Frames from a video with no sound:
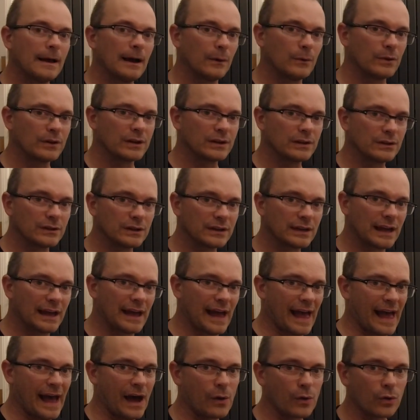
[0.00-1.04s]
I want to look
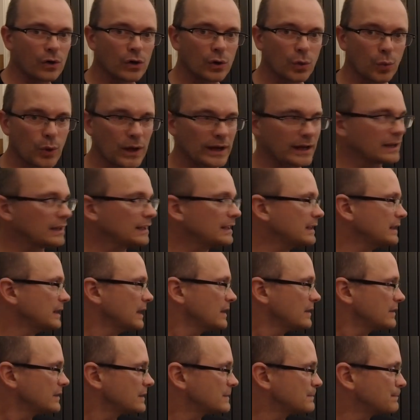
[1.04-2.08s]
at how
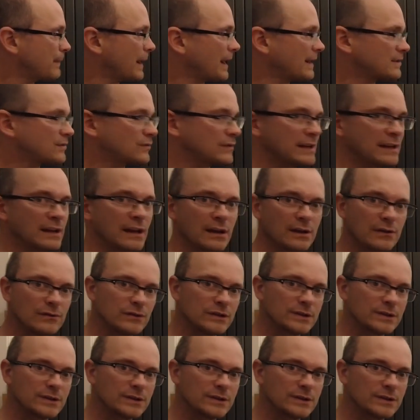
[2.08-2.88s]
quickly this battery